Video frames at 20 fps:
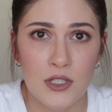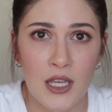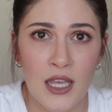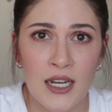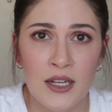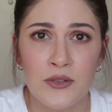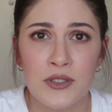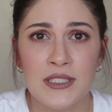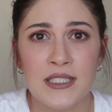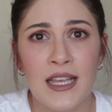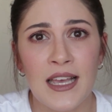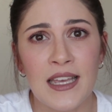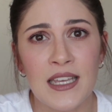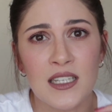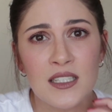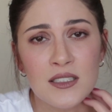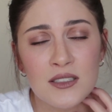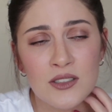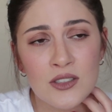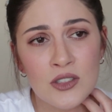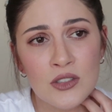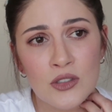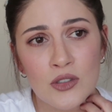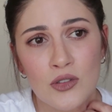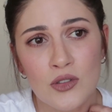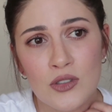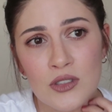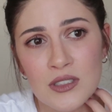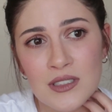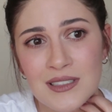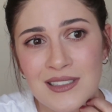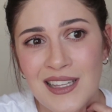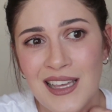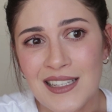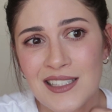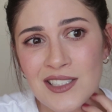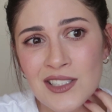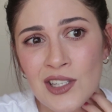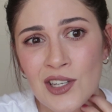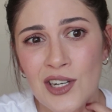And I was like, "Dude,
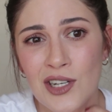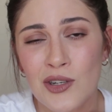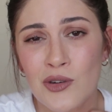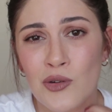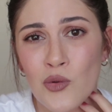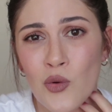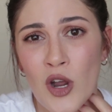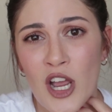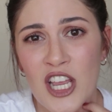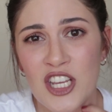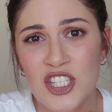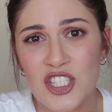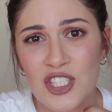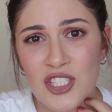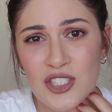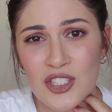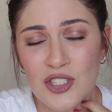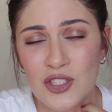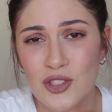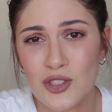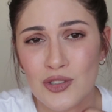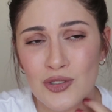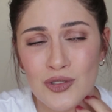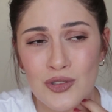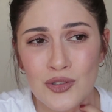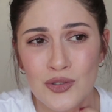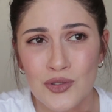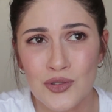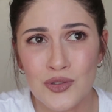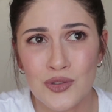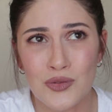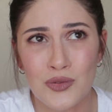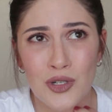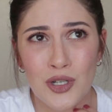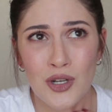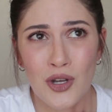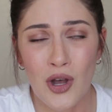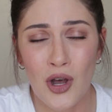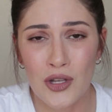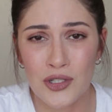that's not a question to do to
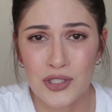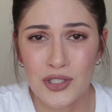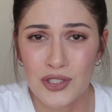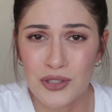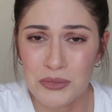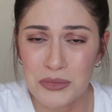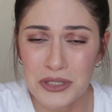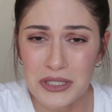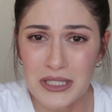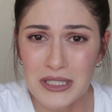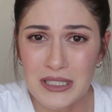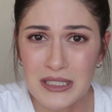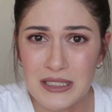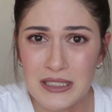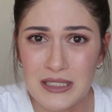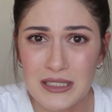a costumer."